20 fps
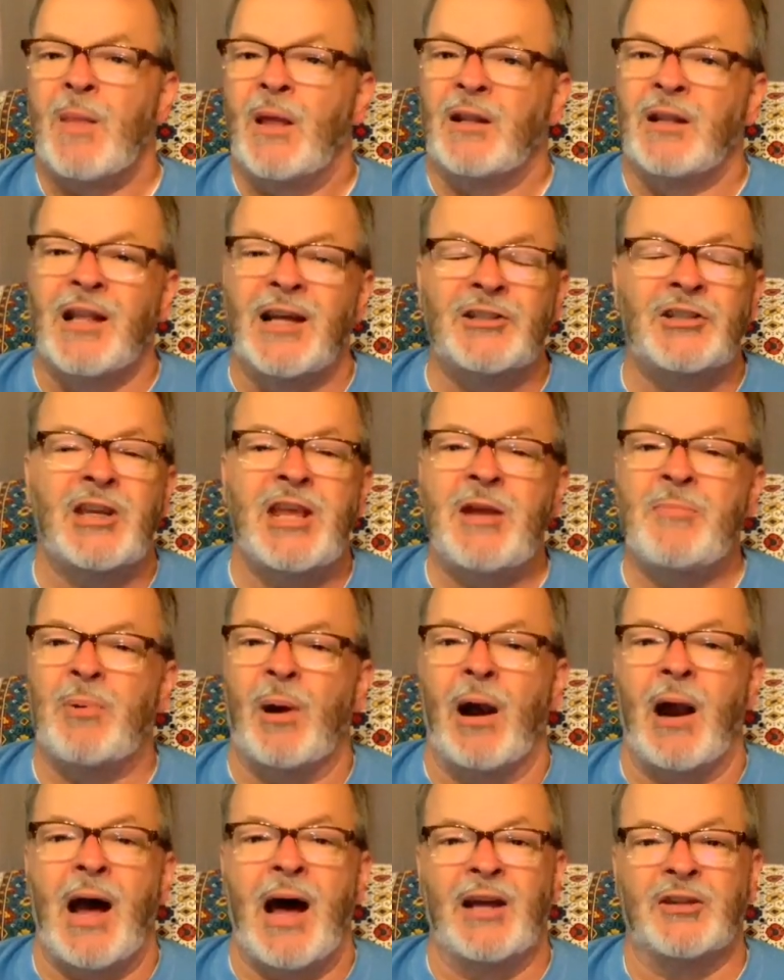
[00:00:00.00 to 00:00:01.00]
Let's keep
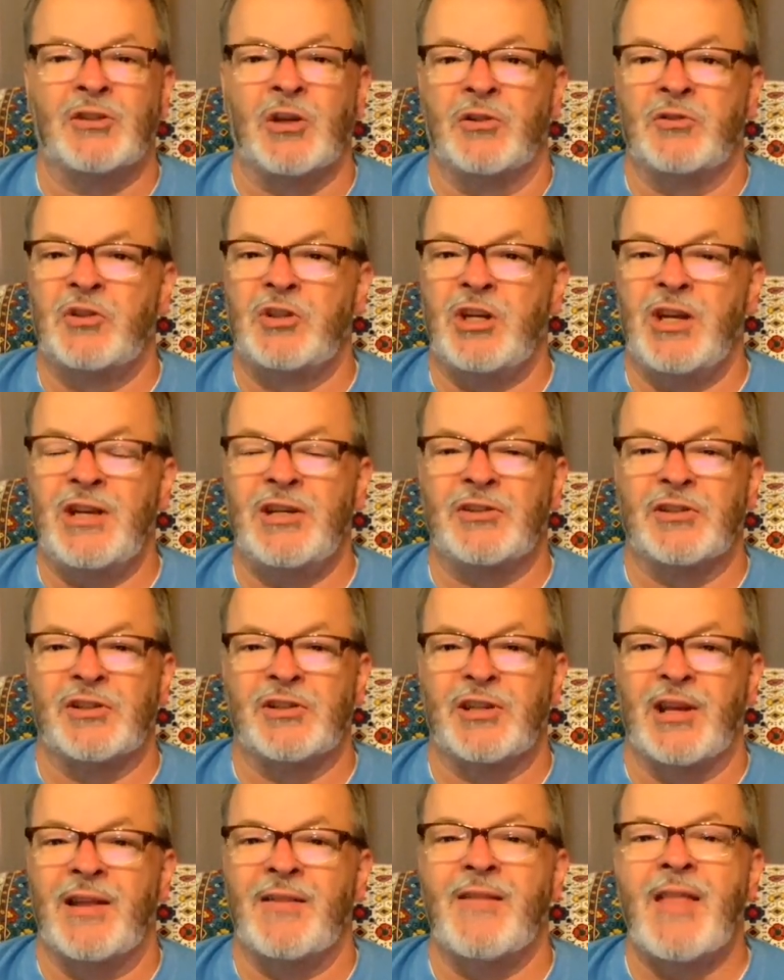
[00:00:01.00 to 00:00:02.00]
our eyes on
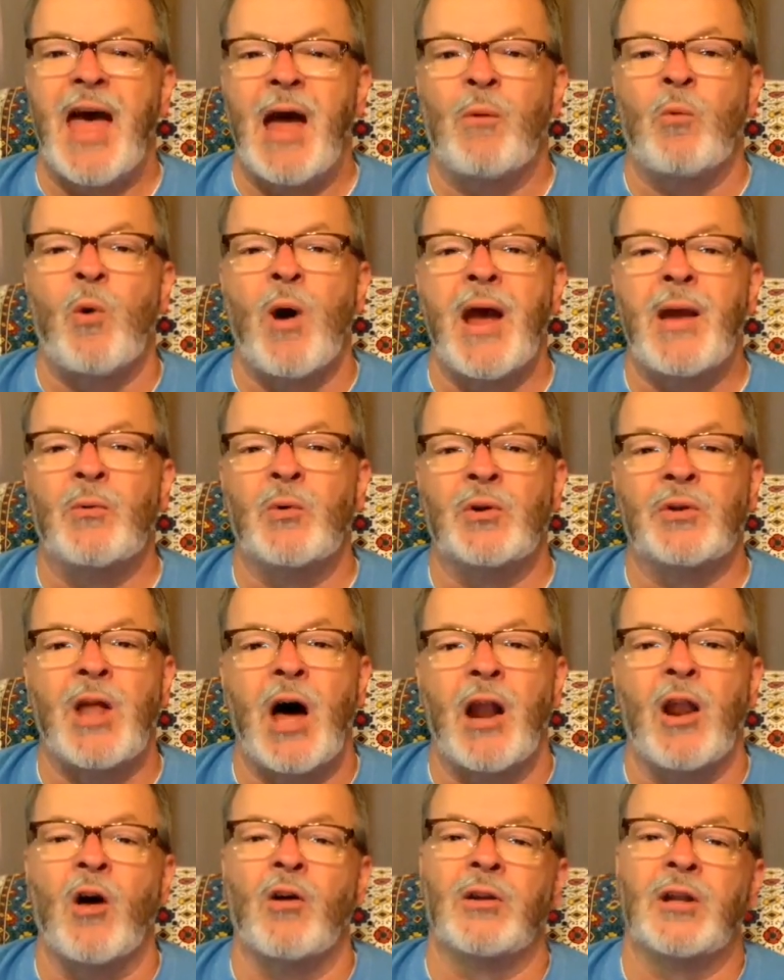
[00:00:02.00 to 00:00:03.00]
Jesus, and that way we'll
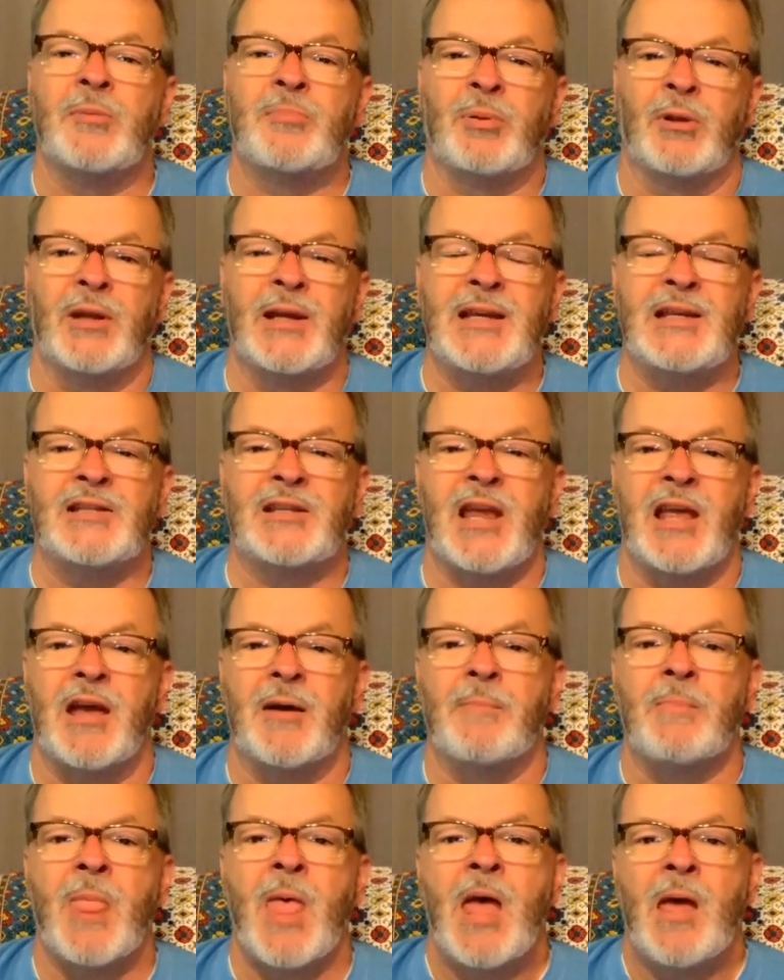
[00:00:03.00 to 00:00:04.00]
not only please
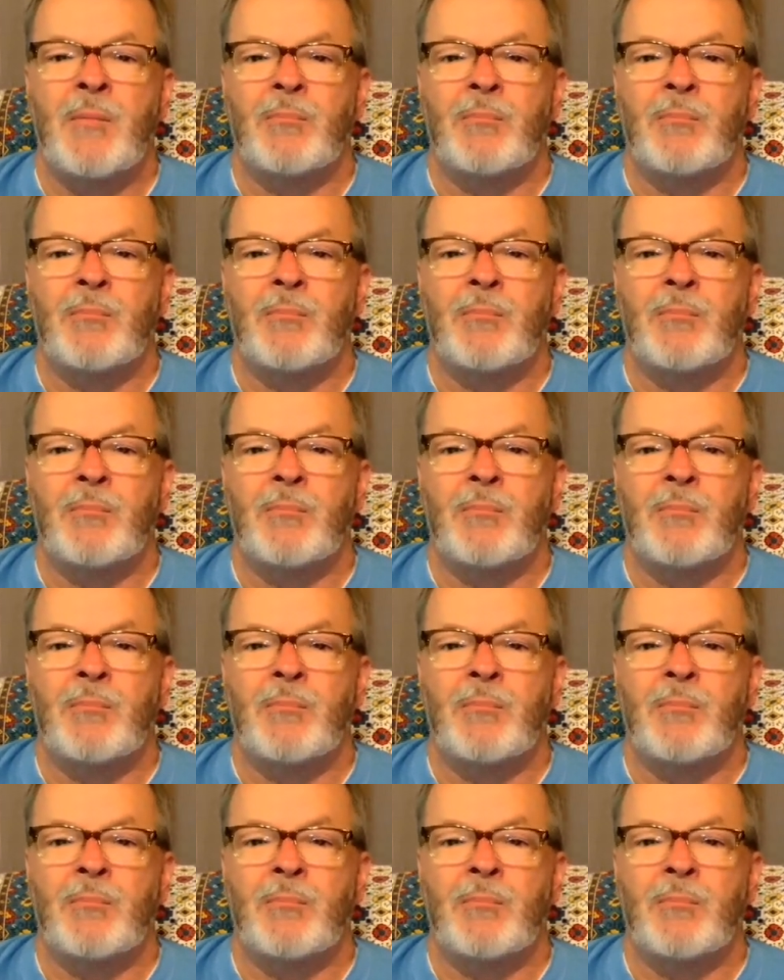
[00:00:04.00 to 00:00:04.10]
him,